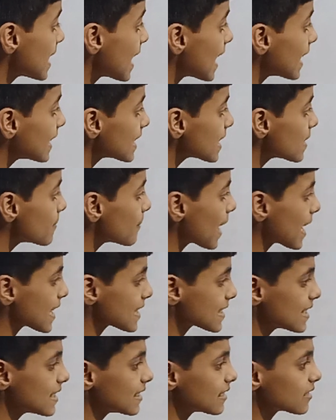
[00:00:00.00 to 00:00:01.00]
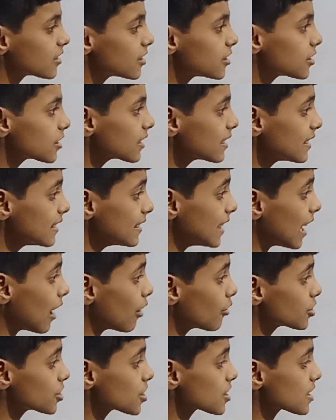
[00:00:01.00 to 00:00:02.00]
And imagine
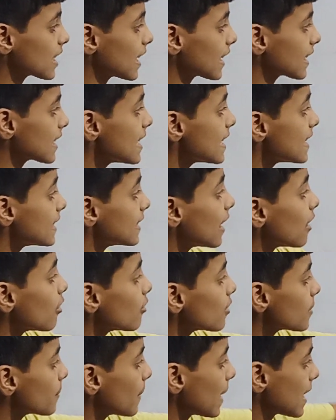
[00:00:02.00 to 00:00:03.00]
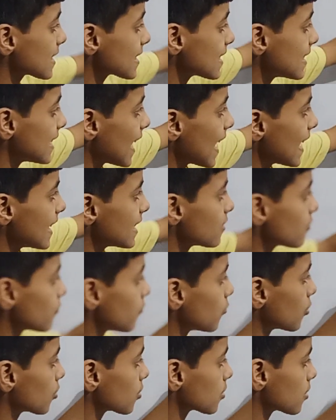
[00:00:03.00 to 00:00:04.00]
now, just like now, imagine any
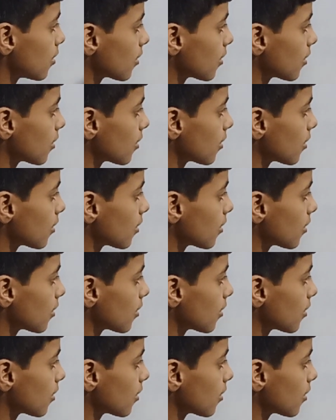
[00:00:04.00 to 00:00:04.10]
force.